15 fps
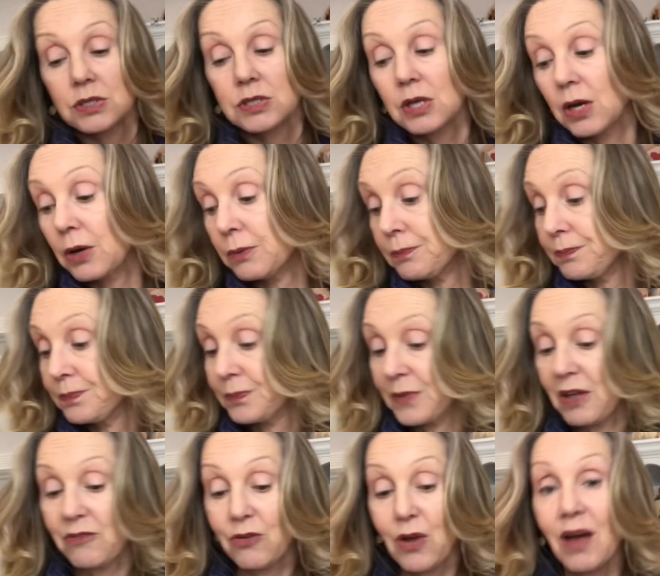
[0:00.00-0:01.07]
So,
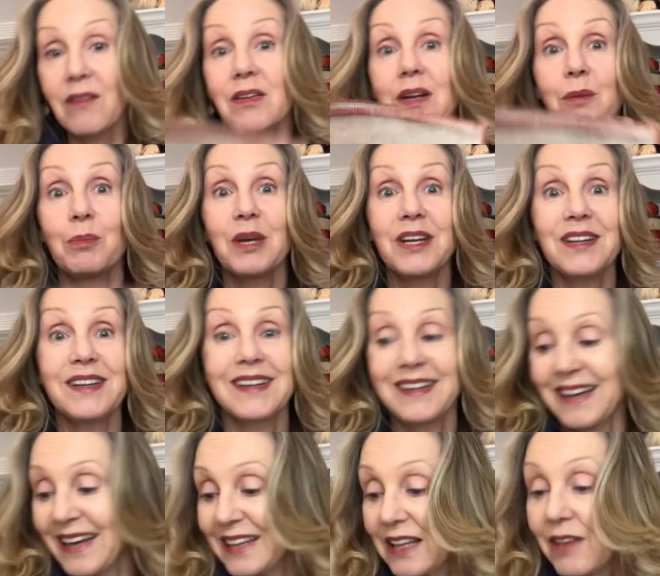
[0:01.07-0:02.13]
if you have an
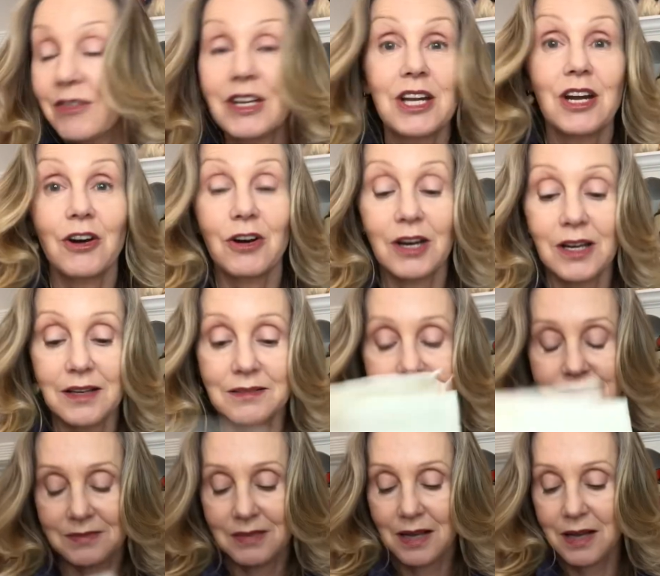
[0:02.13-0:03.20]
opinion, I'd love to hear
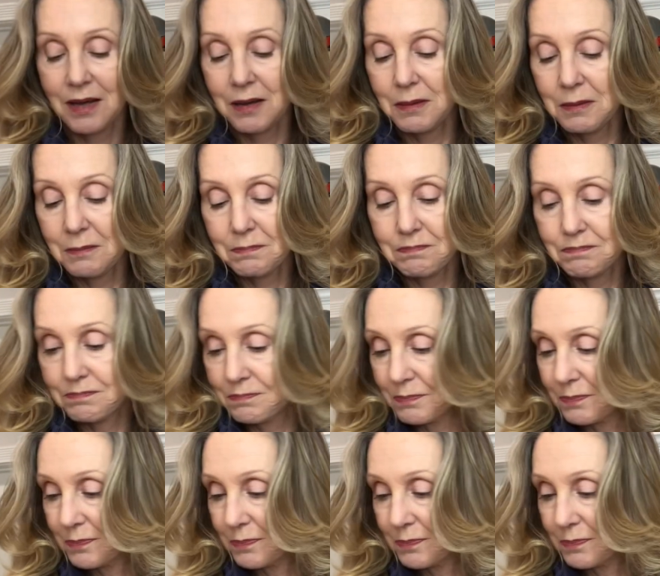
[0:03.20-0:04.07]
it. Um,